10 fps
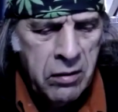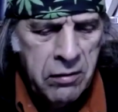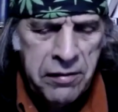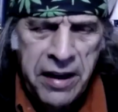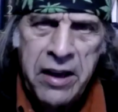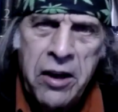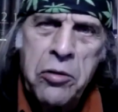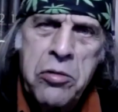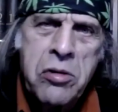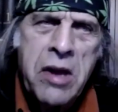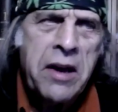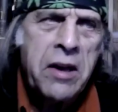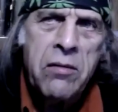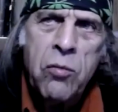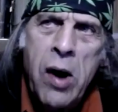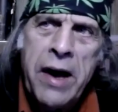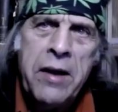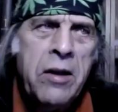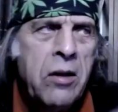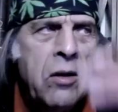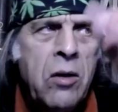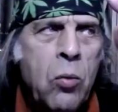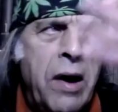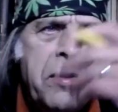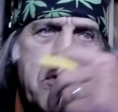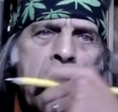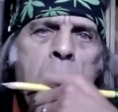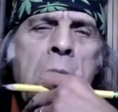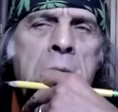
vague understanding of why why this worked.